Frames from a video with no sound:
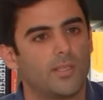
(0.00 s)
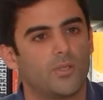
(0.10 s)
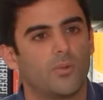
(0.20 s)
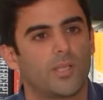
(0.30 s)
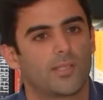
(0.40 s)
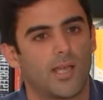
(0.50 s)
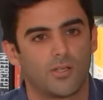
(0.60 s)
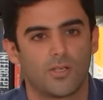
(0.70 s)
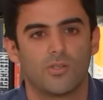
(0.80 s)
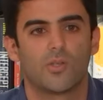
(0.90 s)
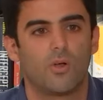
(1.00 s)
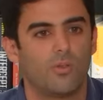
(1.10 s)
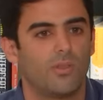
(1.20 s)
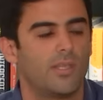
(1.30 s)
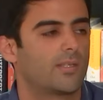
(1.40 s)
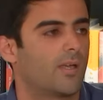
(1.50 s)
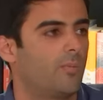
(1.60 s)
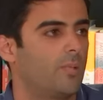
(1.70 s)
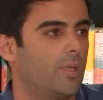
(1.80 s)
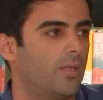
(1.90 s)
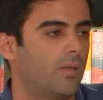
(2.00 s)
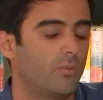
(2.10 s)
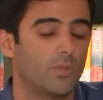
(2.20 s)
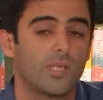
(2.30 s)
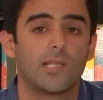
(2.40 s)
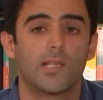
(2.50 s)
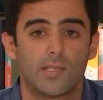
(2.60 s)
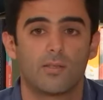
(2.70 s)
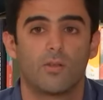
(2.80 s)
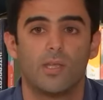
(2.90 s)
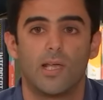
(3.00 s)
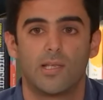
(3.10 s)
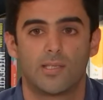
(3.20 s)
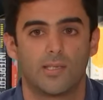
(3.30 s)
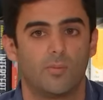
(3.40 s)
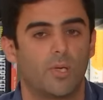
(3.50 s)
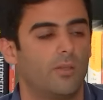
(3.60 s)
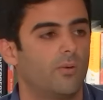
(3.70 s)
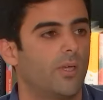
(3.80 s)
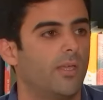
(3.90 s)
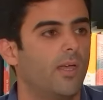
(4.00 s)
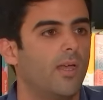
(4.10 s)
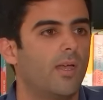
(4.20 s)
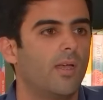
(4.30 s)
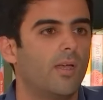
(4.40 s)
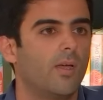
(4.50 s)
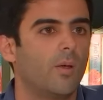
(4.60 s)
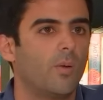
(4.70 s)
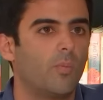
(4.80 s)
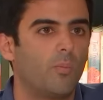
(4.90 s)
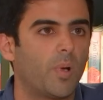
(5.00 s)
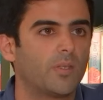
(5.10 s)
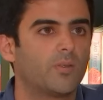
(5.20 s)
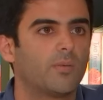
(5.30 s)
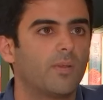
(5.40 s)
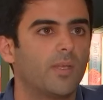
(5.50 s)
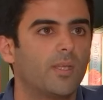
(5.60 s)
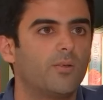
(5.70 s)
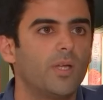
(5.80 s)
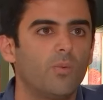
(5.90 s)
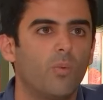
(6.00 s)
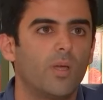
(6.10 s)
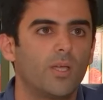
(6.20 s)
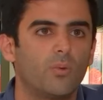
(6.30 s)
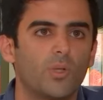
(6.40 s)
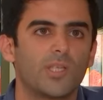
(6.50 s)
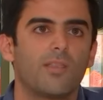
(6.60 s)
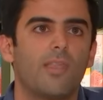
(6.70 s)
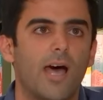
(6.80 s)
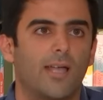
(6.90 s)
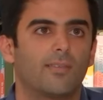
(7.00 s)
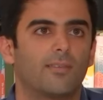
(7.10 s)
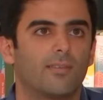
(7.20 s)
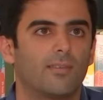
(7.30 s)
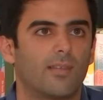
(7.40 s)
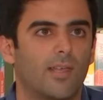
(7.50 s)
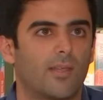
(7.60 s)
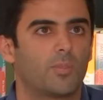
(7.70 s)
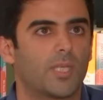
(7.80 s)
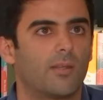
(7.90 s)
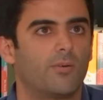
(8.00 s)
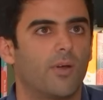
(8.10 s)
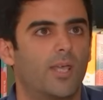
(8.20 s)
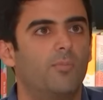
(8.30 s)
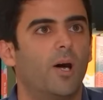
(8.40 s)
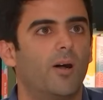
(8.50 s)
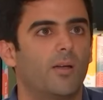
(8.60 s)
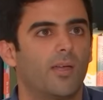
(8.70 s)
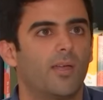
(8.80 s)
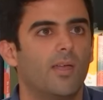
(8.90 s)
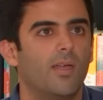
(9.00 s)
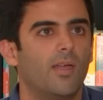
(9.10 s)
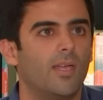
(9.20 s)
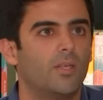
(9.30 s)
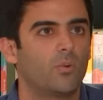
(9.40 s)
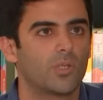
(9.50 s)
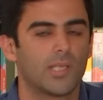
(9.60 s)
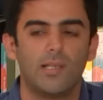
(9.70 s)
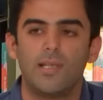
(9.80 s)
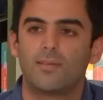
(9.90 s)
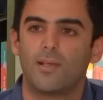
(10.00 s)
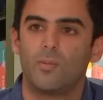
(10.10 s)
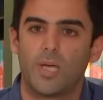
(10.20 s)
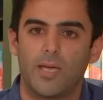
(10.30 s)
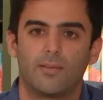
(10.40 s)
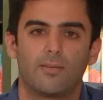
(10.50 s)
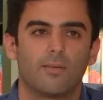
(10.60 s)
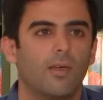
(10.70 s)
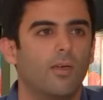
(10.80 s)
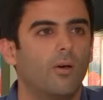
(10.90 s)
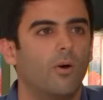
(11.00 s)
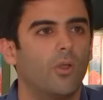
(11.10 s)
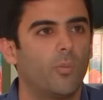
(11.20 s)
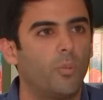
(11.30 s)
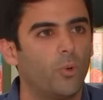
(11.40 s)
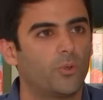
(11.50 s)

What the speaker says: against US sanctions on this company, which is listed on the LSE, by the way. But it wasn't that upset Greg Barker. It was a little bit on a